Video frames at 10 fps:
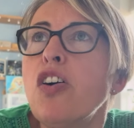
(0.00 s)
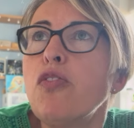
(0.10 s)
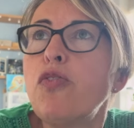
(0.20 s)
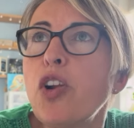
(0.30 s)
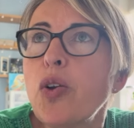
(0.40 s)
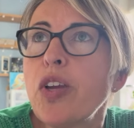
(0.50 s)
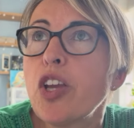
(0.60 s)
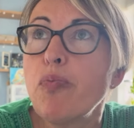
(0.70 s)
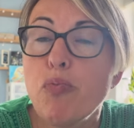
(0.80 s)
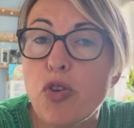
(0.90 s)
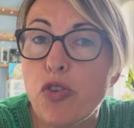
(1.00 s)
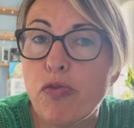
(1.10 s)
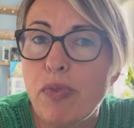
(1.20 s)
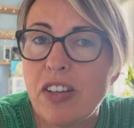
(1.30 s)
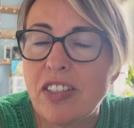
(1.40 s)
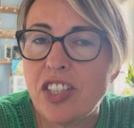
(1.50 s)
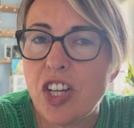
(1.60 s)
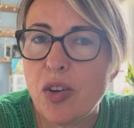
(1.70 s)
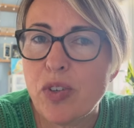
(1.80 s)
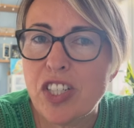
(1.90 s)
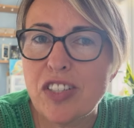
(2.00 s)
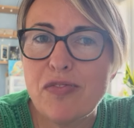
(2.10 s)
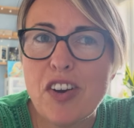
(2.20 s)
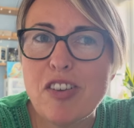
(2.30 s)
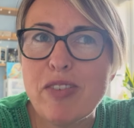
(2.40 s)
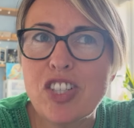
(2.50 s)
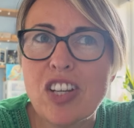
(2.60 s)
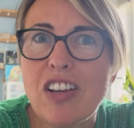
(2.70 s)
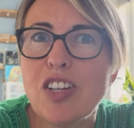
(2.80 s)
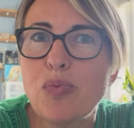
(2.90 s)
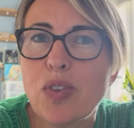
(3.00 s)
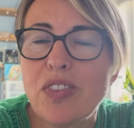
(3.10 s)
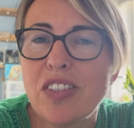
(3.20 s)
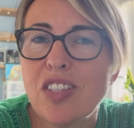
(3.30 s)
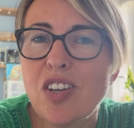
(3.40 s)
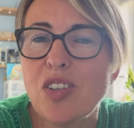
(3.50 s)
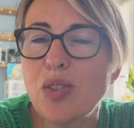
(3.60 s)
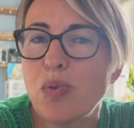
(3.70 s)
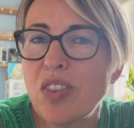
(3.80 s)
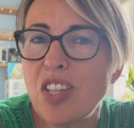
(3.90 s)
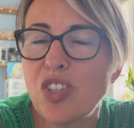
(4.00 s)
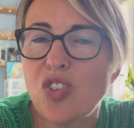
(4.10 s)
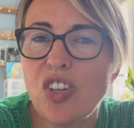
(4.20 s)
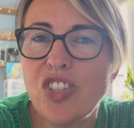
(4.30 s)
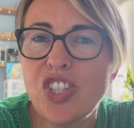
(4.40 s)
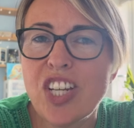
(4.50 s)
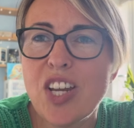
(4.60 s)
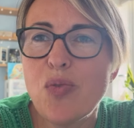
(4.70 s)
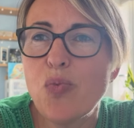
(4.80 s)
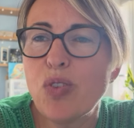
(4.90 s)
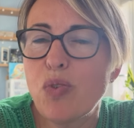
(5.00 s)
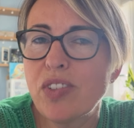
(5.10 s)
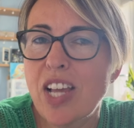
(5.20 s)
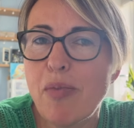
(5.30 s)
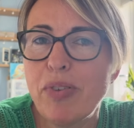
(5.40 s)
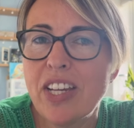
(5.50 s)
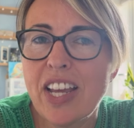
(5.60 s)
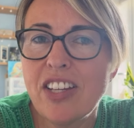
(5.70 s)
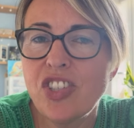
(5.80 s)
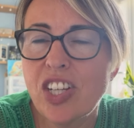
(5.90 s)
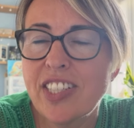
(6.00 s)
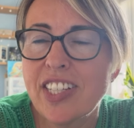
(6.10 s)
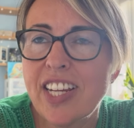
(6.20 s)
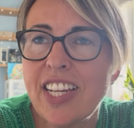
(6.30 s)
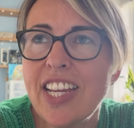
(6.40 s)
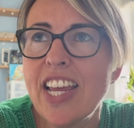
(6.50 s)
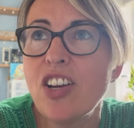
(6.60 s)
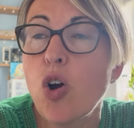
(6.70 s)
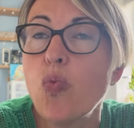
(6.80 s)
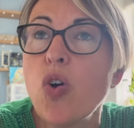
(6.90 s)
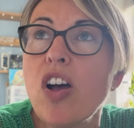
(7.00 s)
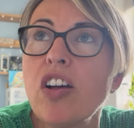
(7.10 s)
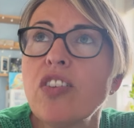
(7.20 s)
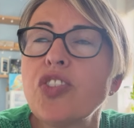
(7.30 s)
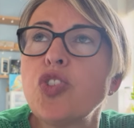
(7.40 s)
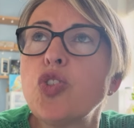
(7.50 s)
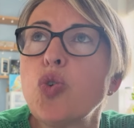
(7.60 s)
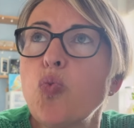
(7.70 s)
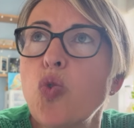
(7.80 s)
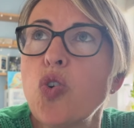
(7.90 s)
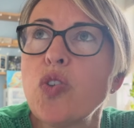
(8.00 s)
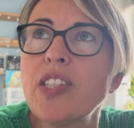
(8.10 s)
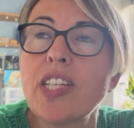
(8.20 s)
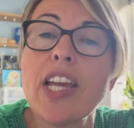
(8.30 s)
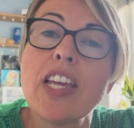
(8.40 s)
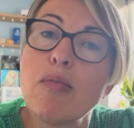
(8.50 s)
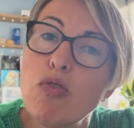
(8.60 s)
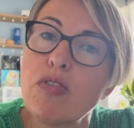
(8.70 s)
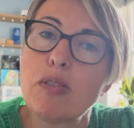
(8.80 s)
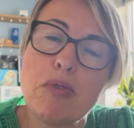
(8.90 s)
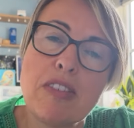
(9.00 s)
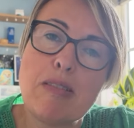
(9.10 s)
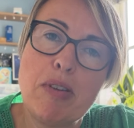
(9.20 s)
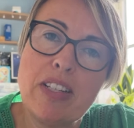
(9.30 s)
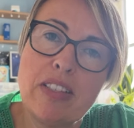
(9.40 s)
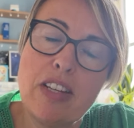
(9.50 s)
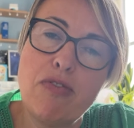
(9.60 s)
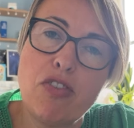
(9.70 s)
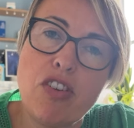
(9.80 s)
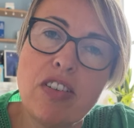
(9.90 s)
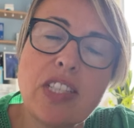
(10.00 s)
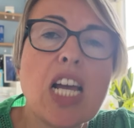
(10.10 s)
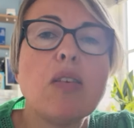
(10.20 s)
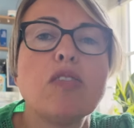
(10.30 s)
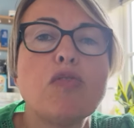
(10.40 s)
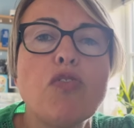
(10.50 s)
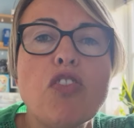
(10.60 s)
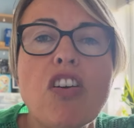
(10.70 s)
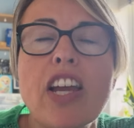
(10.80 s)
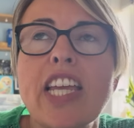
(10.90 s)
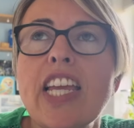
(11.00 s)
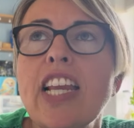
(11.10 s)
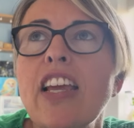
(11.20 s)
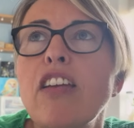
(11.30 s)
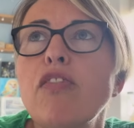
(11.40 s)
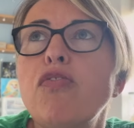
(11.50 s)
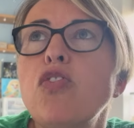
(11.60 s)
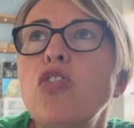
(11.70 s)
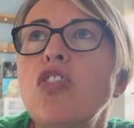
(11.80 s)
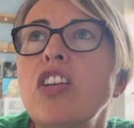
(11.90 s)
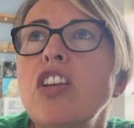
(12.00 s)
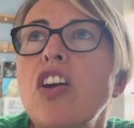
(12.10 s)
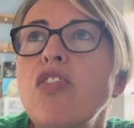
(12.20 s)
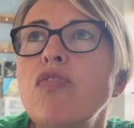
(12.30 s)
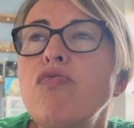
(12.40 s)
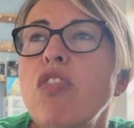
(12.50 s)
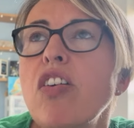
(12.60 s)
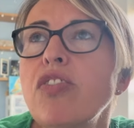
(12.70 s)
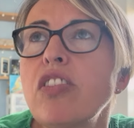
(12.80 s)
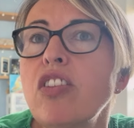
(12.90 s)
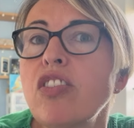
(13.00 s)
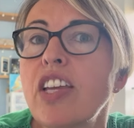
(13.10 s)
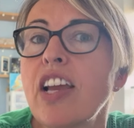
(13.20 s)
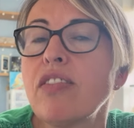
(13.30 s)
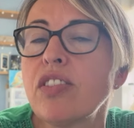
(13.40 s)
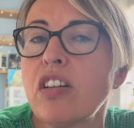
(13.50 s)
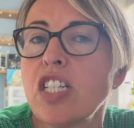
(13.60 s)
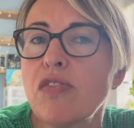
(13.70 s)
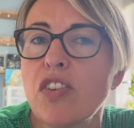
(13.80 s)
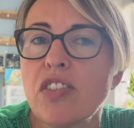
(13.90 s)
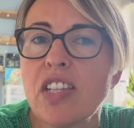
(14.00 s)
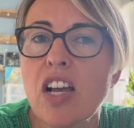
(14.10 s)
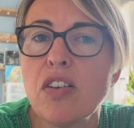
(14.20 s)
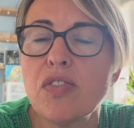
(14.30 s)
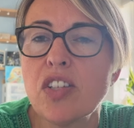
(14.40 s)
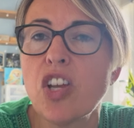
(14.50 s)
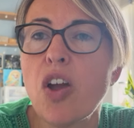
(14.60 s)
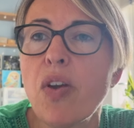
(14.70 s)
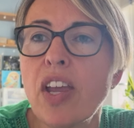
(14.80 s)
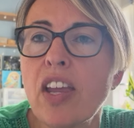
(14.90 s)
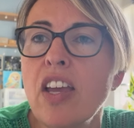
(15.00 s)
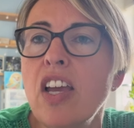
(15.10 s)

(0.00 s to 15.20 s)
following a movement, you know, which is very much aligned with the stars, with the astrology, with what's happening energetically in our world, towards taking more responsibility for ourselves, for our healing, for, you know, rather than looking outside of ourselves and going,